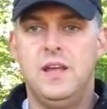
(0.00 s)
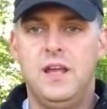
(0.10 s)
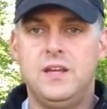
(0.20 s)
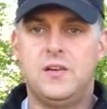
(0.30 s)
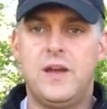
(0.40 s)

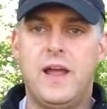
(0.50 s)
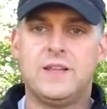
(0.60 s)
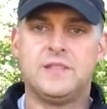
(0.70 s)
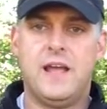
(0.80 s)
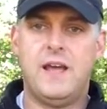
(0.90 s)
and you don't
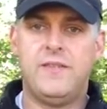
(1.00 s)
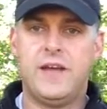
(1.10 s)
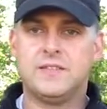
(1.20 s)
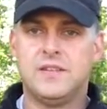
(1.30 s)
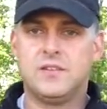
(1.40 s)
have
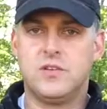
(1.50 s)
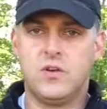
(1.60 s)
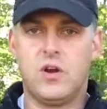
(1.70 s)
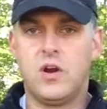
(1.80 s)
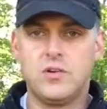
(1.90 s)
access to
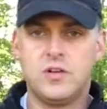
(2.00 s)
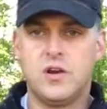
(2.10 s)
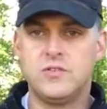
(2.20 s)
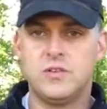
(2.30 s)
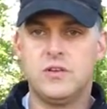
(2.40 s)
your car
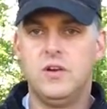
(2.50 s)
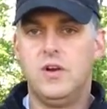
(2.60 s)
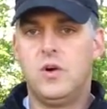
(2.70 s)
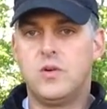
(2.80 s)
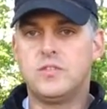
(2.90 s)
charger
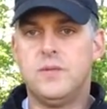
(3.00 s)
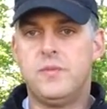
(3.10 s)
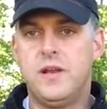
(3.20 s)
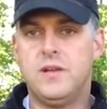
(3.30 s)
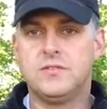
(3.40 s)
or
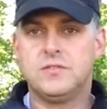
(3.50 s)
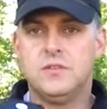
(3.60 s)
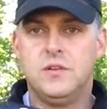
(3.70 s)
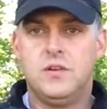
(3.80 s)
something else,